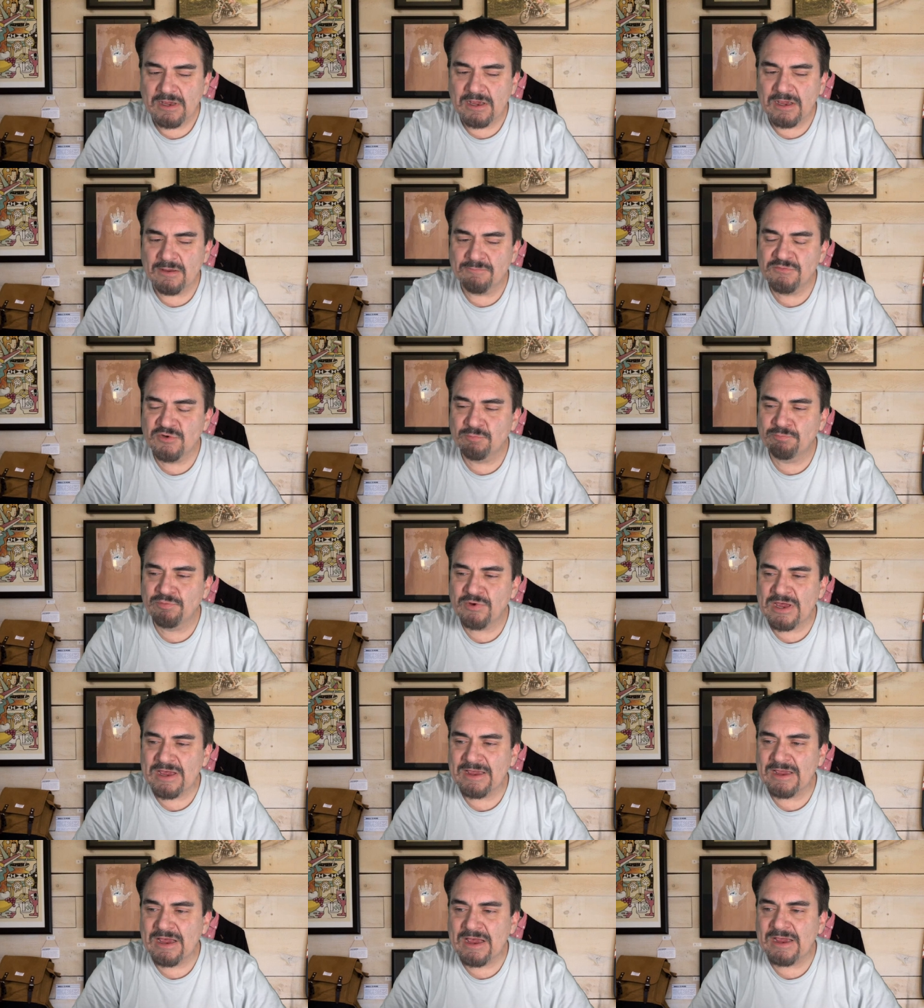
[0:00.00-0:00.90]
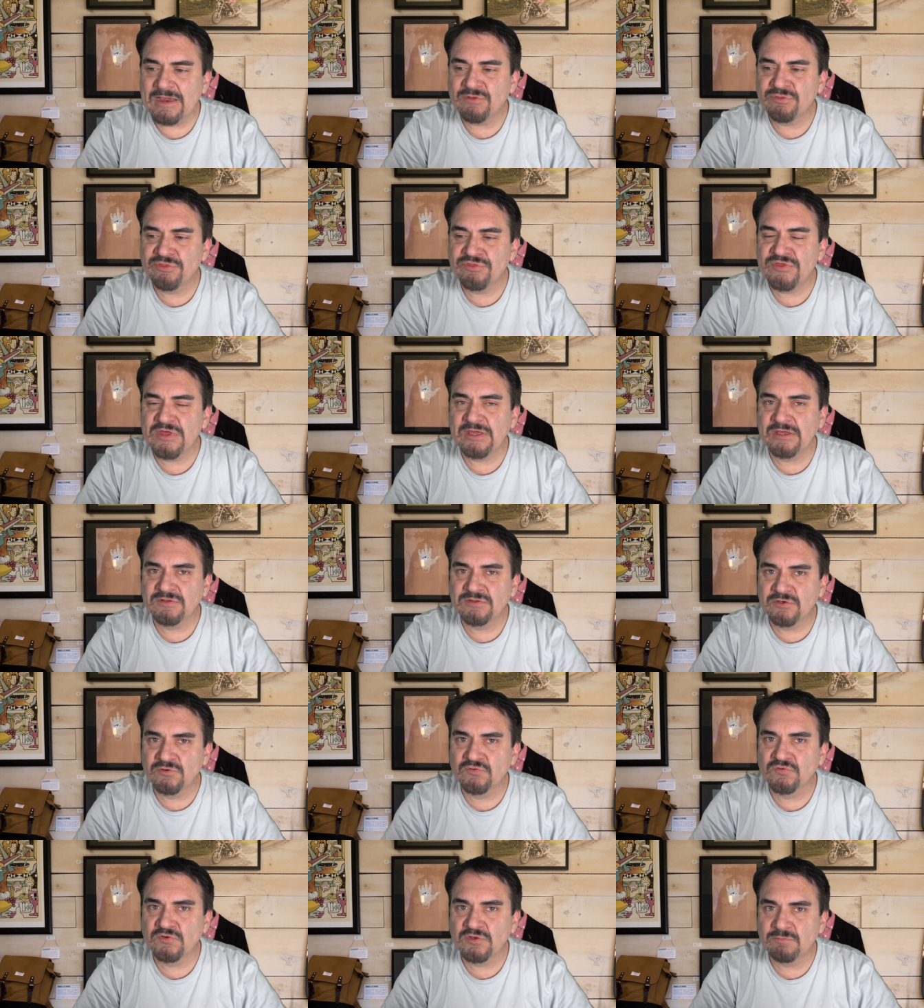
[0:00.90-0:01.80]
I think
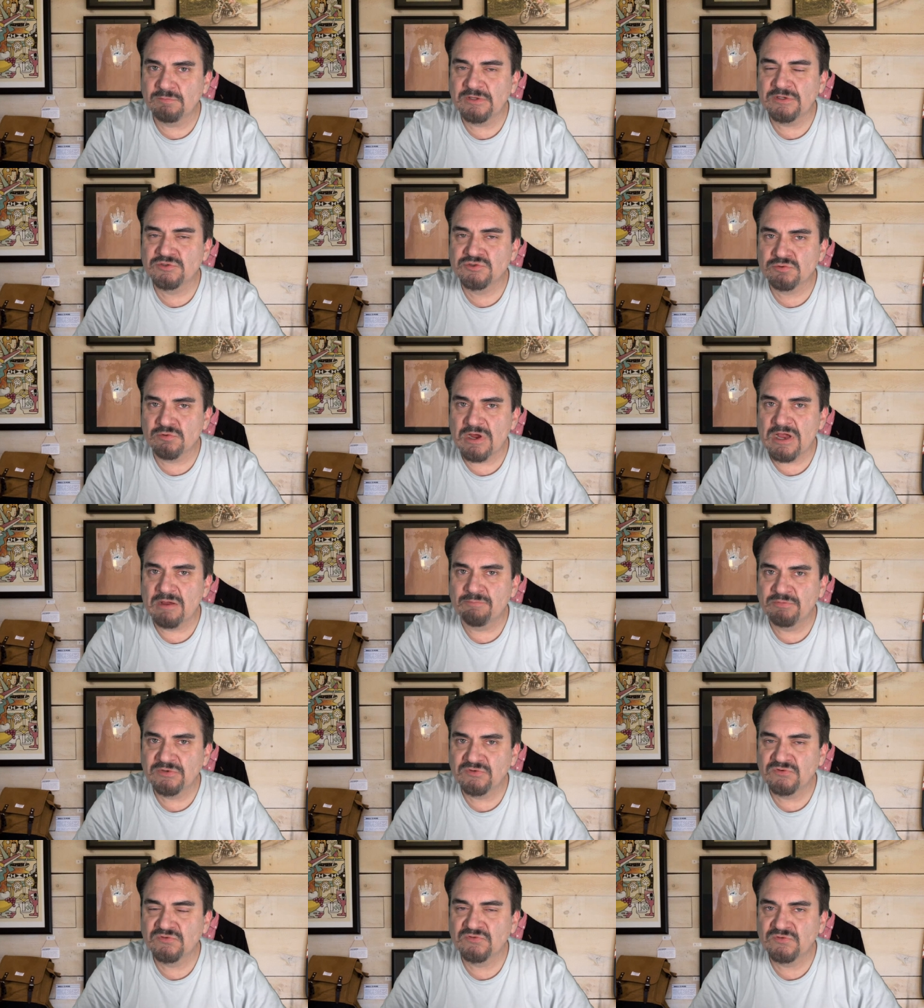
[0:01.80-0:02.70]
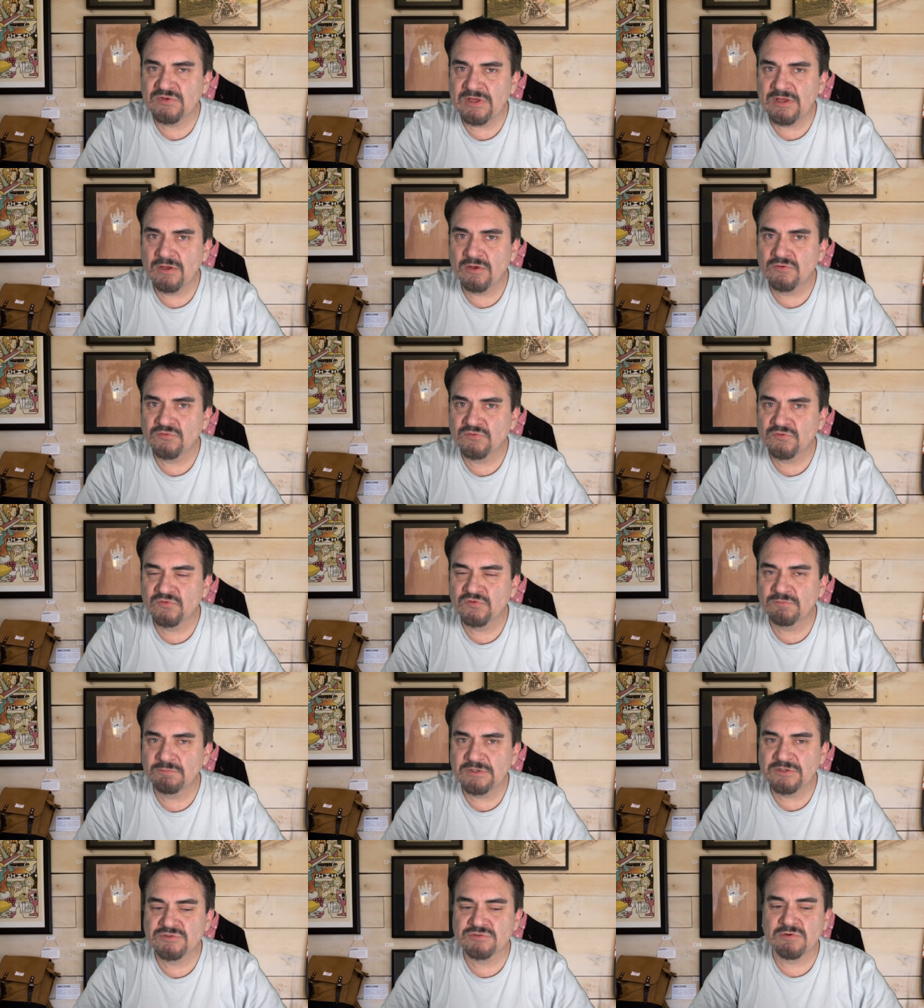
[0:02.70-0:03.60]
there's going to be a drop in sales. There's
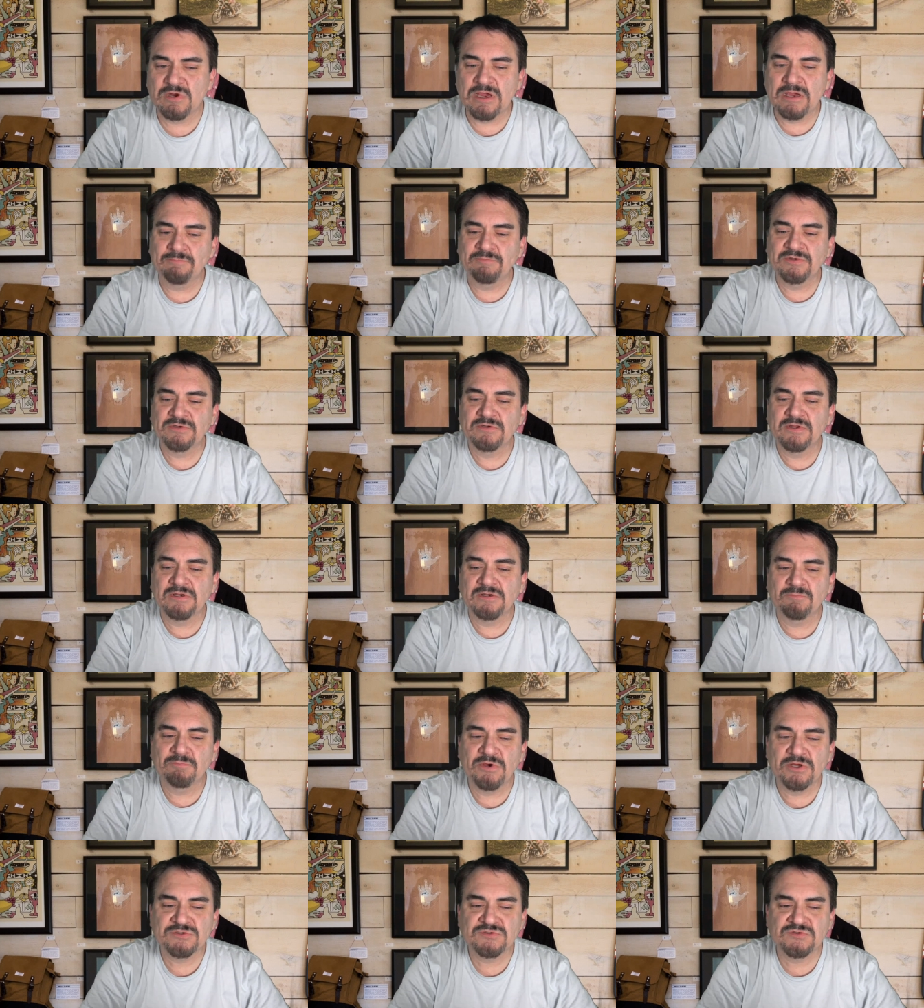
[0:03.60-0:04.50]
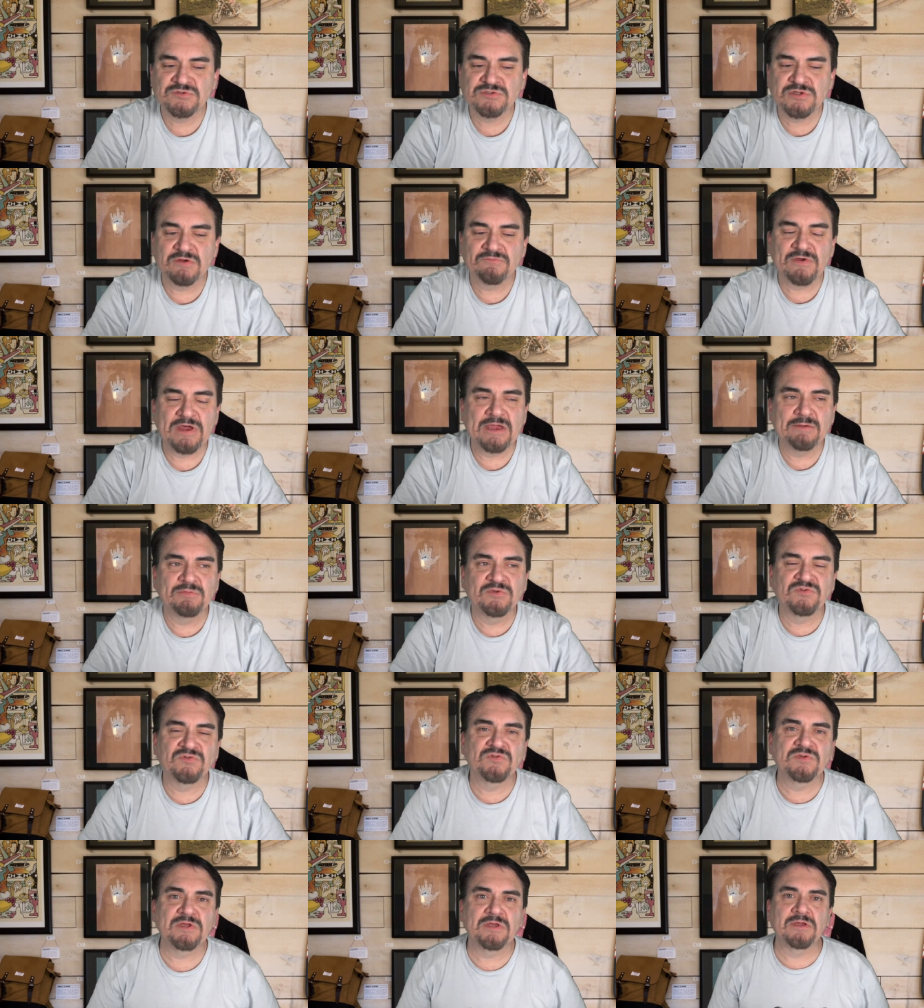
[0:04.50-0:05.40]
going to be a drop in a bunch of stuff. I've
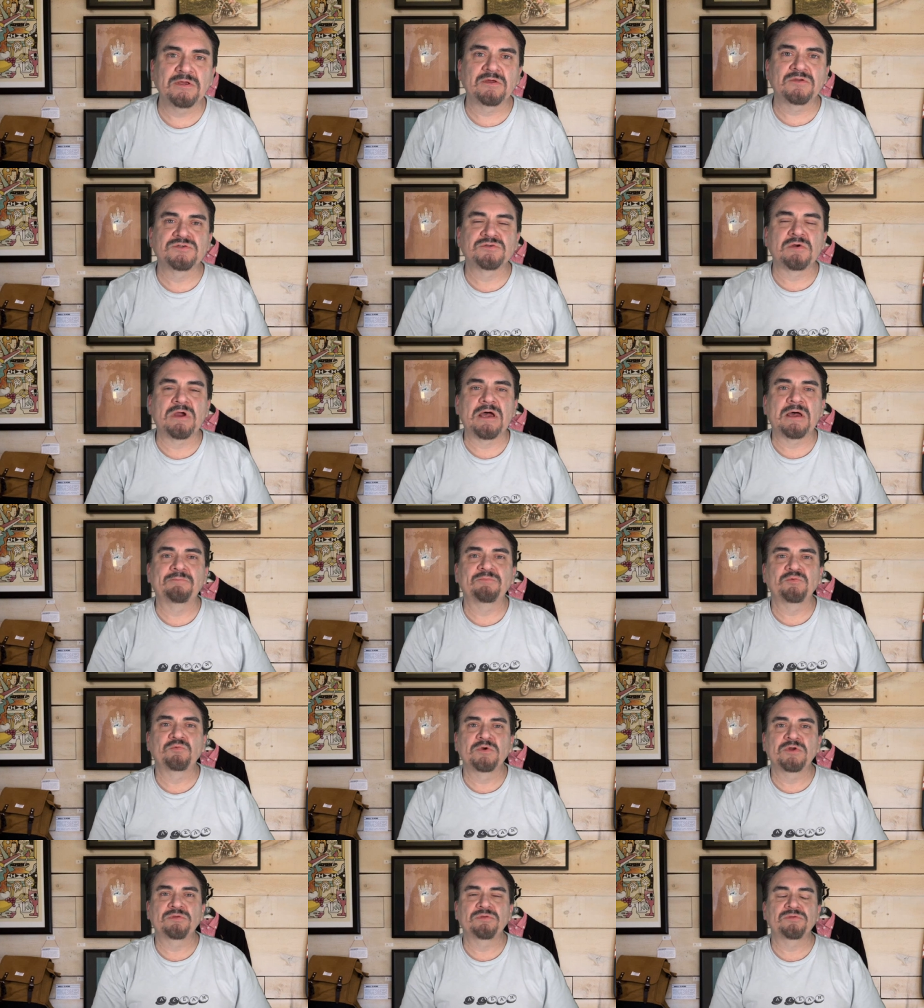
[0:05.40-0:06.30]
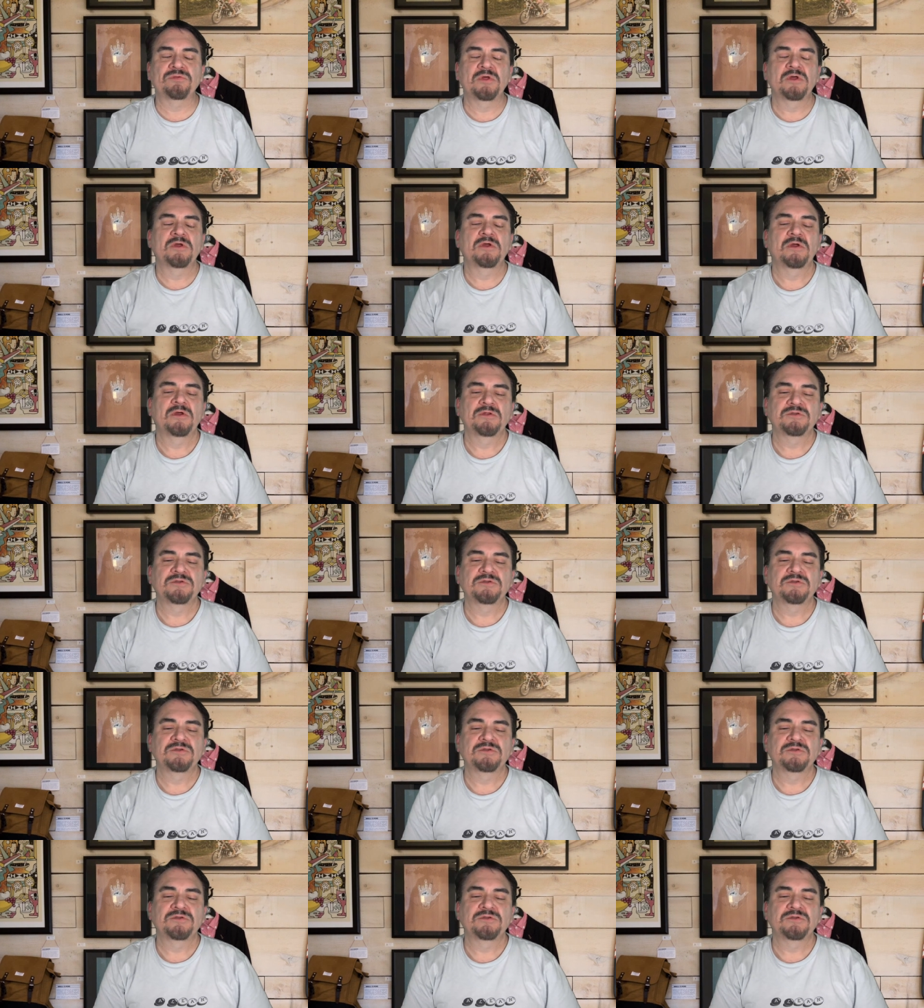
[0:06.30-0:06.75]
been seeing a drop with